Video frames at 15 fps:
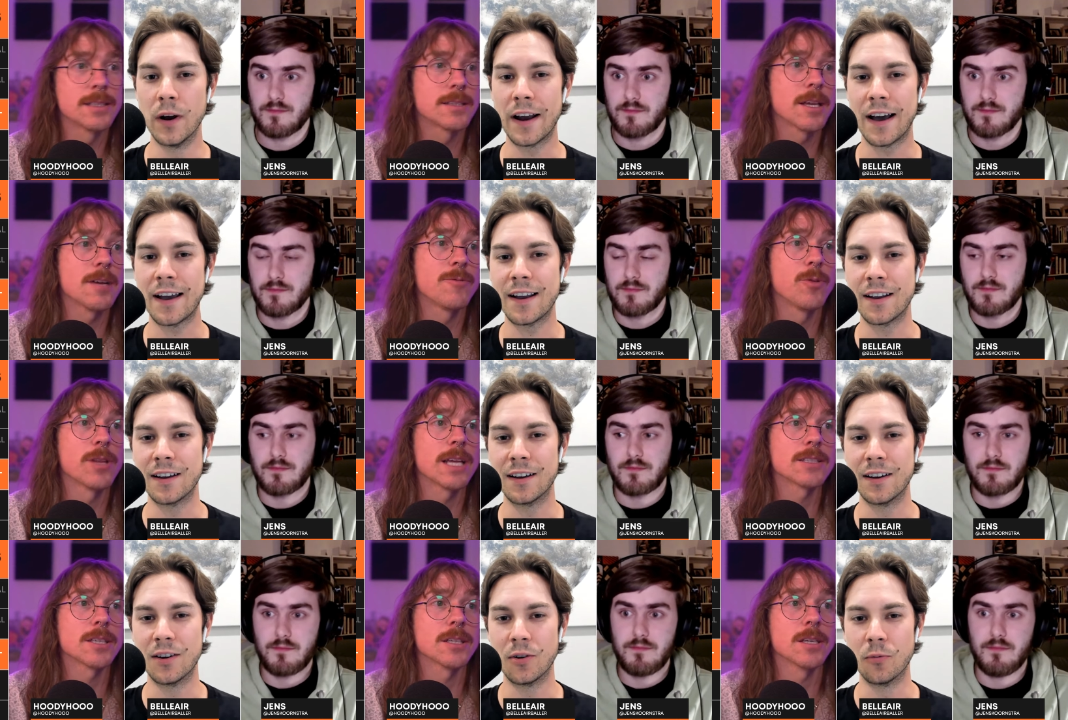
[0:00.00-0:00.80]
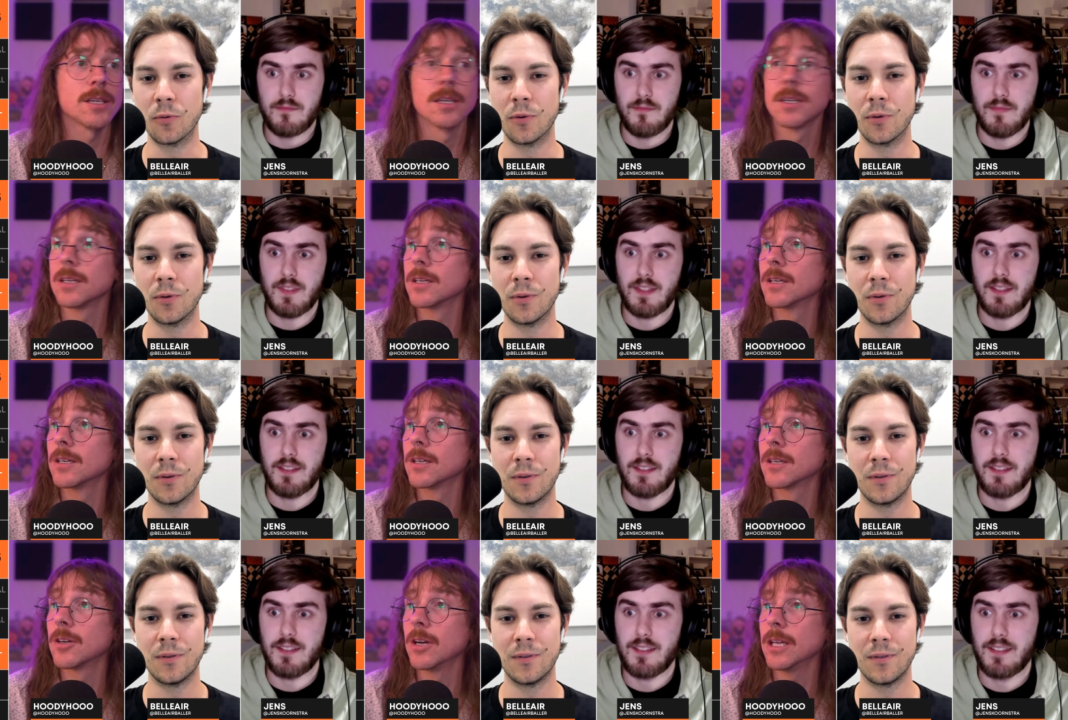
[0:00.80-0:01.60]
Speaker 1: when stuff. I, well, that's uh, gonna
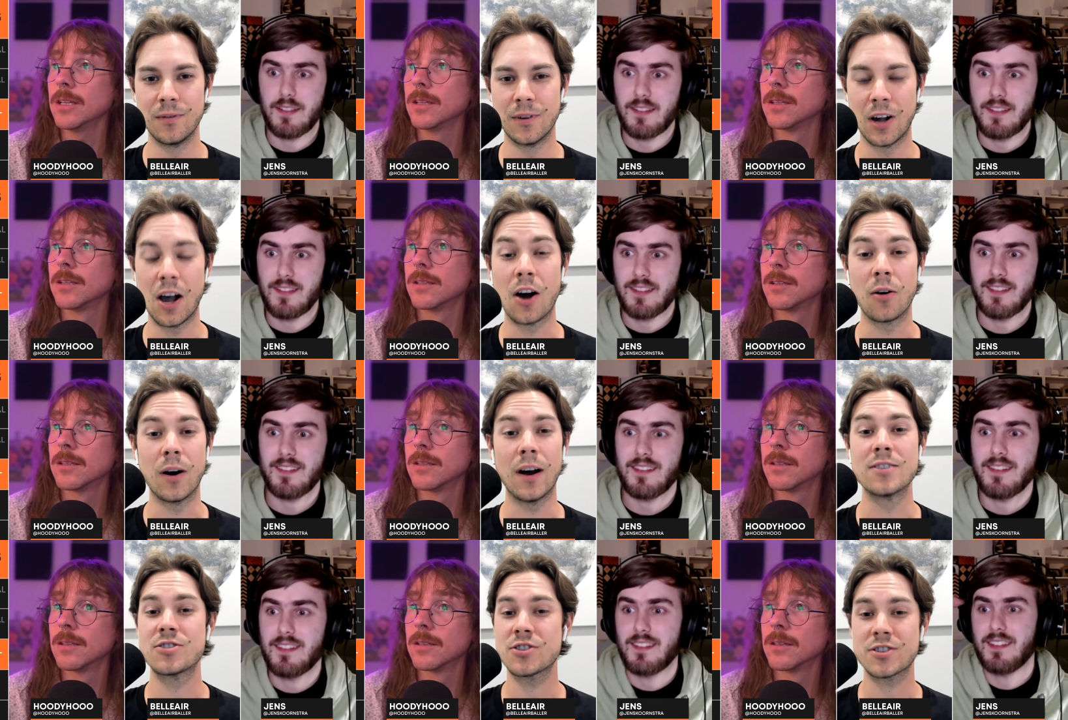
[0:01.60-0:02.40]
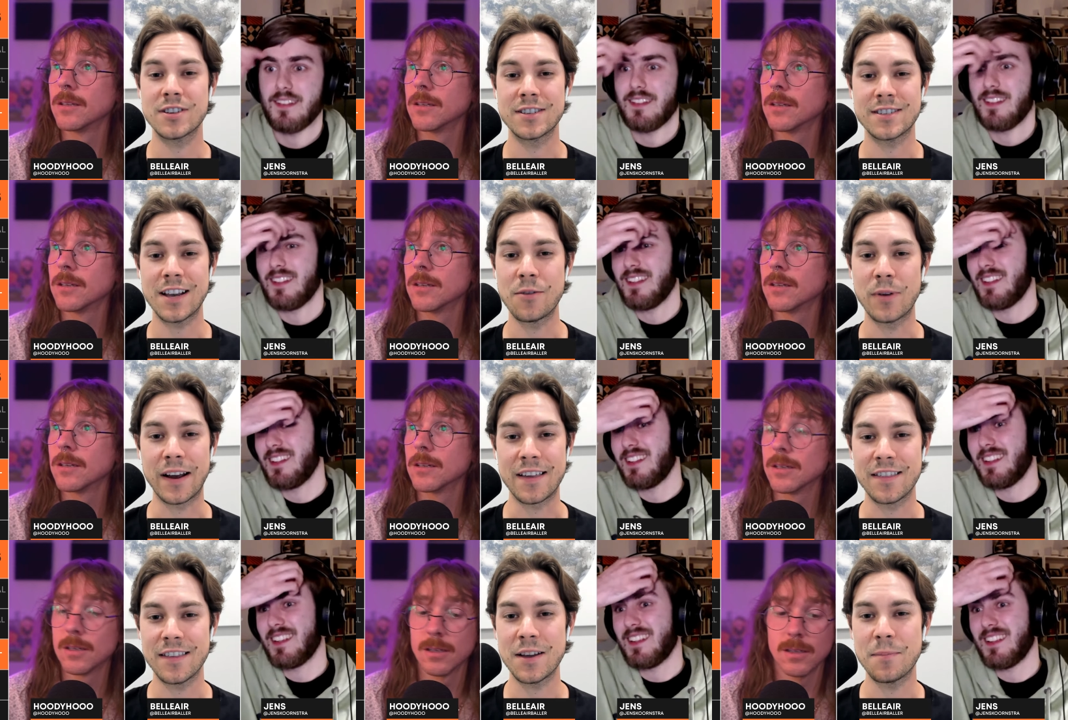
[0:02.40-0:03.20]
Speaker 2: go ahead. Uh, I was just gonna say when
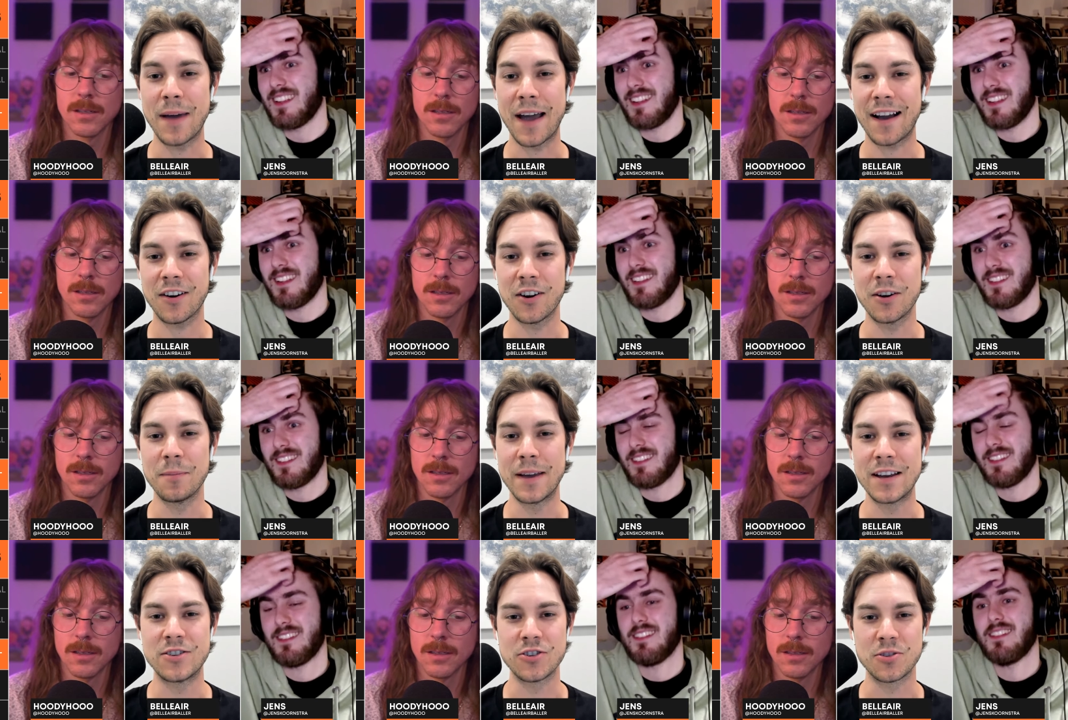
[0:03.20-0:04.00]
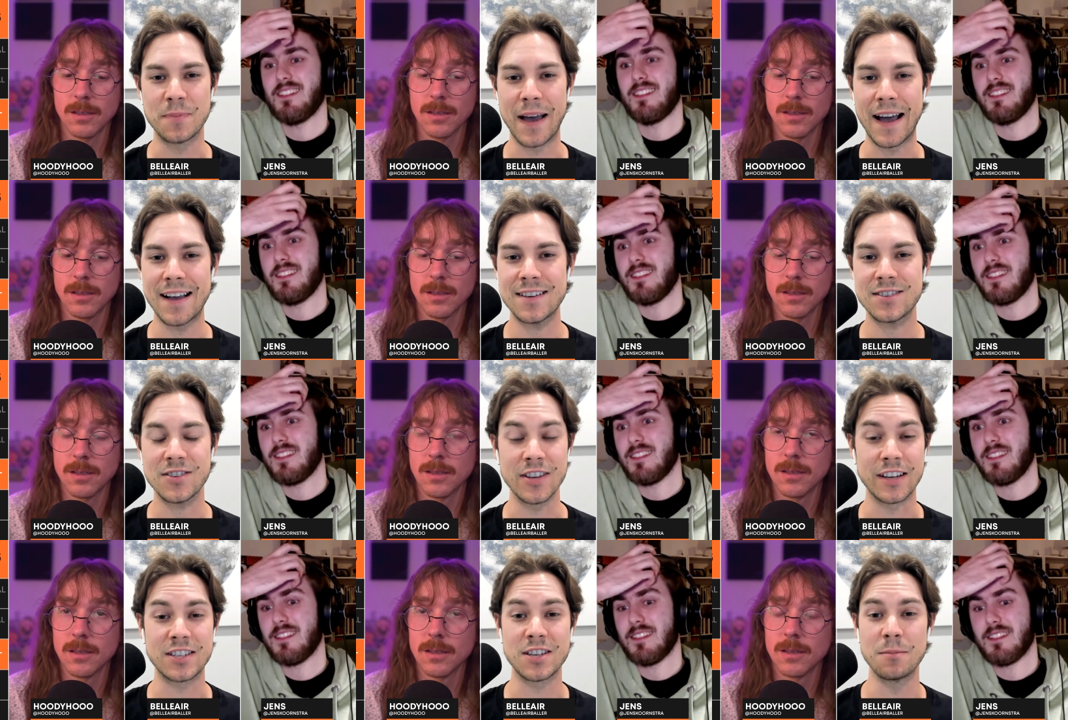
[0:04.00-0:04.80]
I think back on majors past,
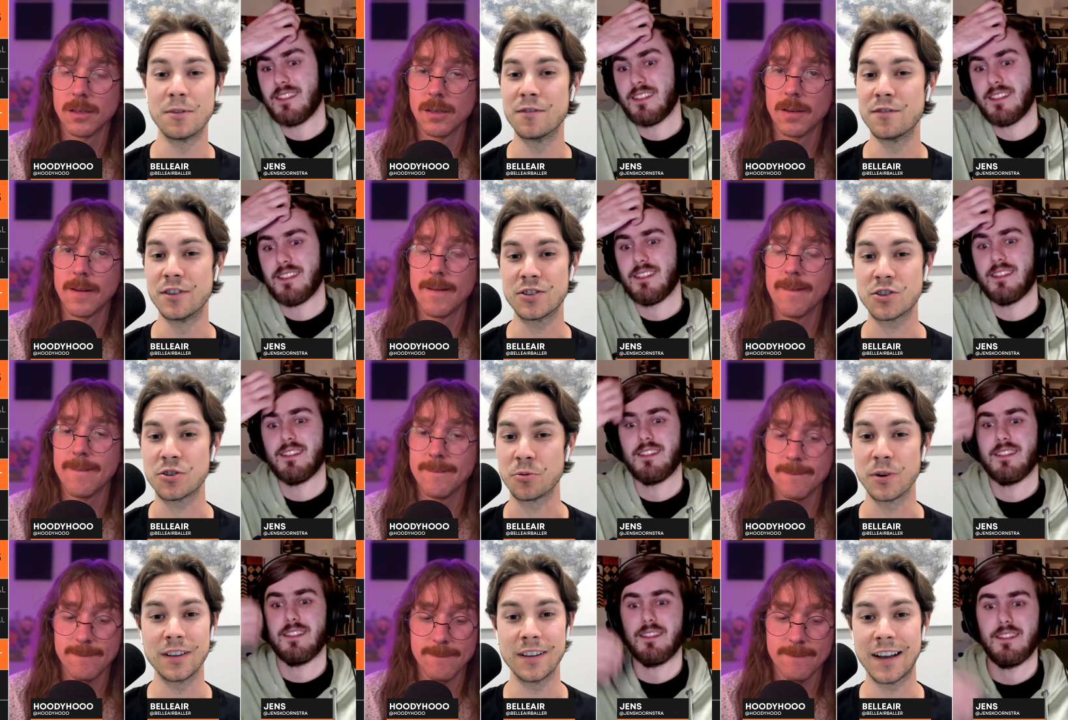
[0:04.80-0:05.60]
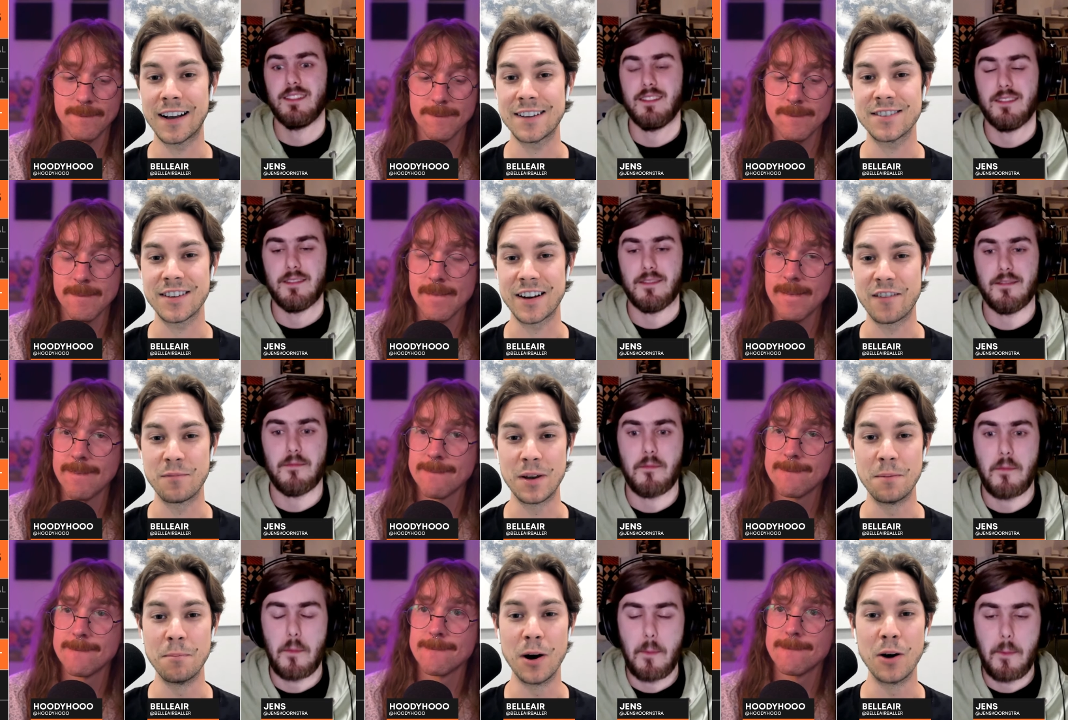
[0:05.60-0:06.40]
like some of the storylines that I've
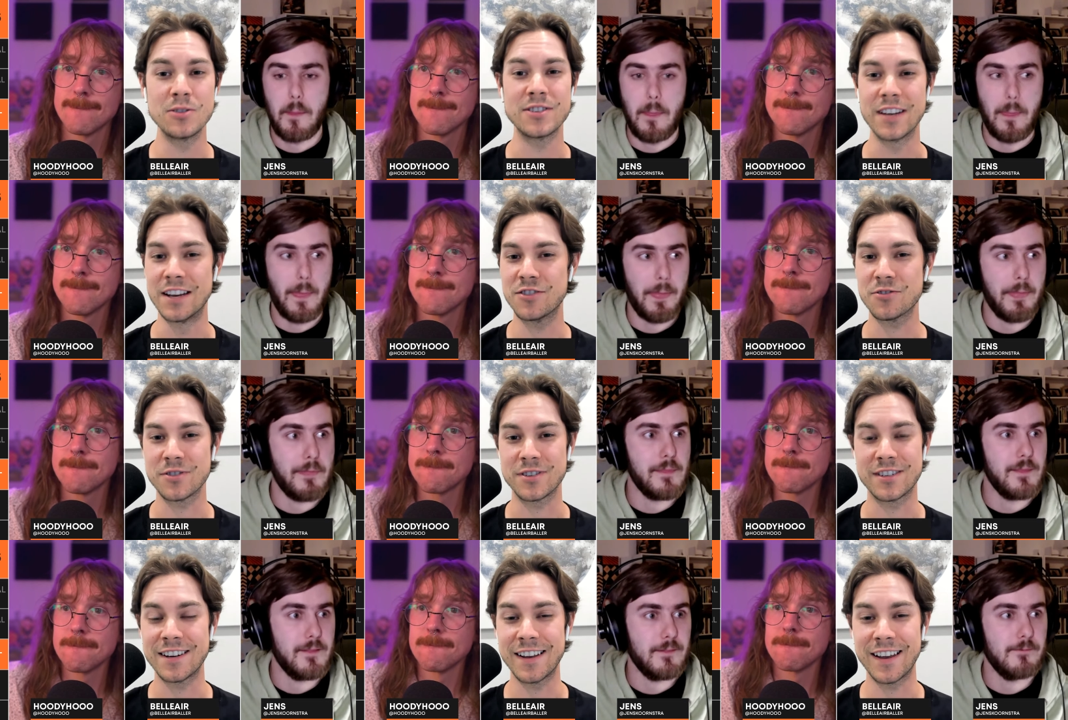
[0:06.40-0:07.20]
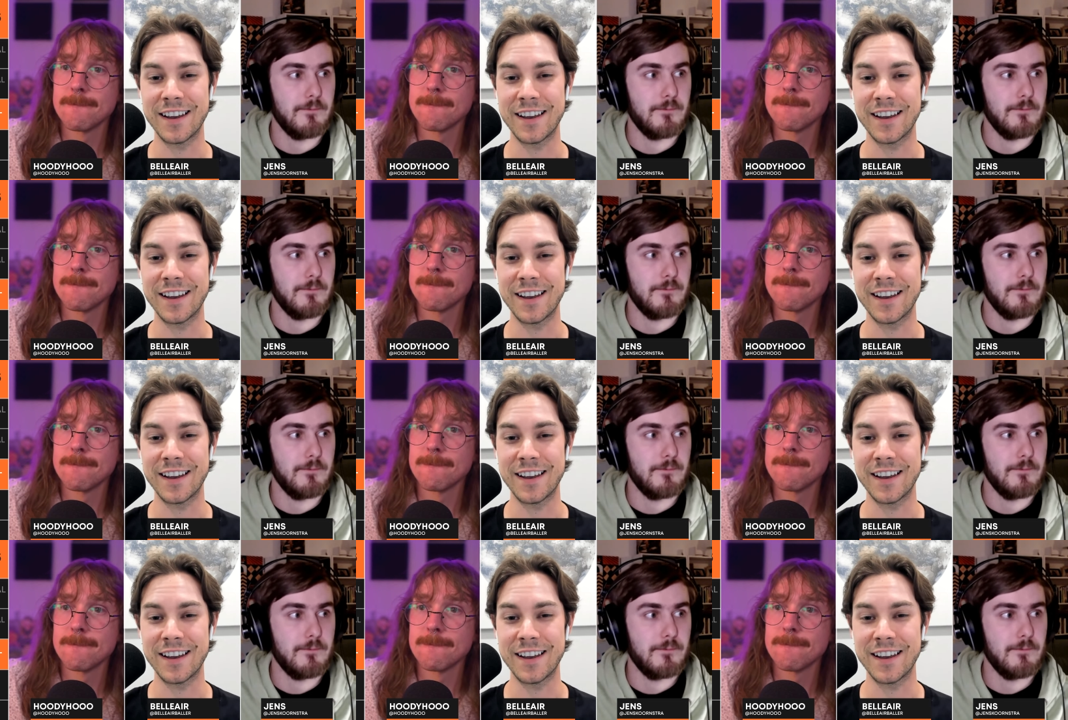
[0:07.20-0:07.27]
been most interested